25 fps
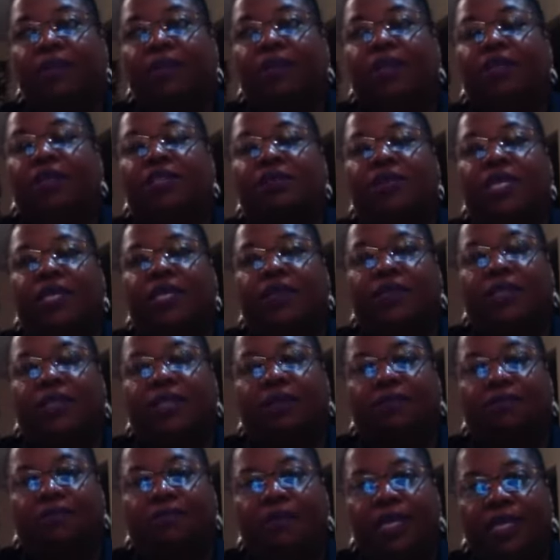because when you
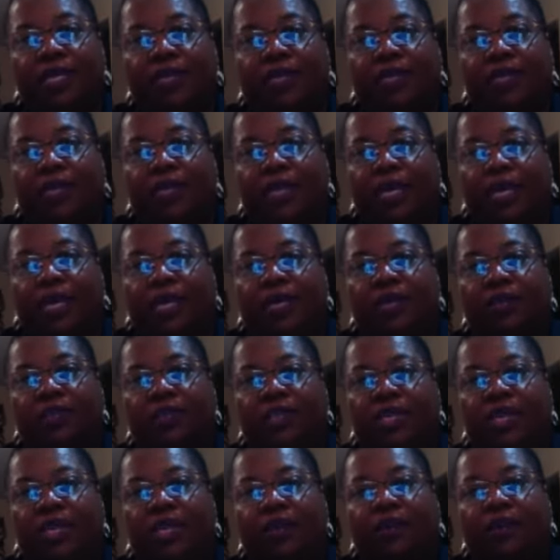submit to the
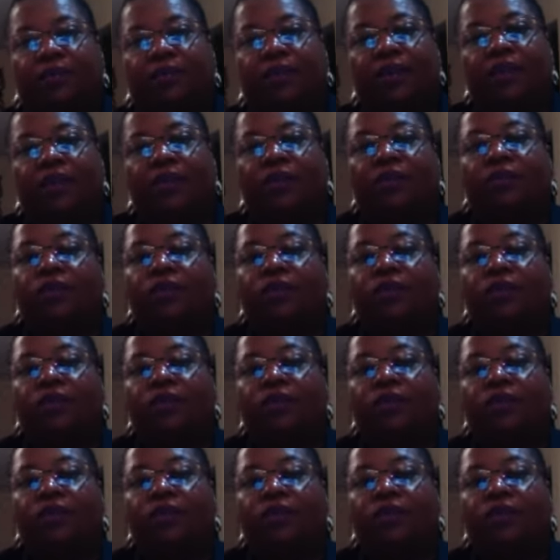energy of it,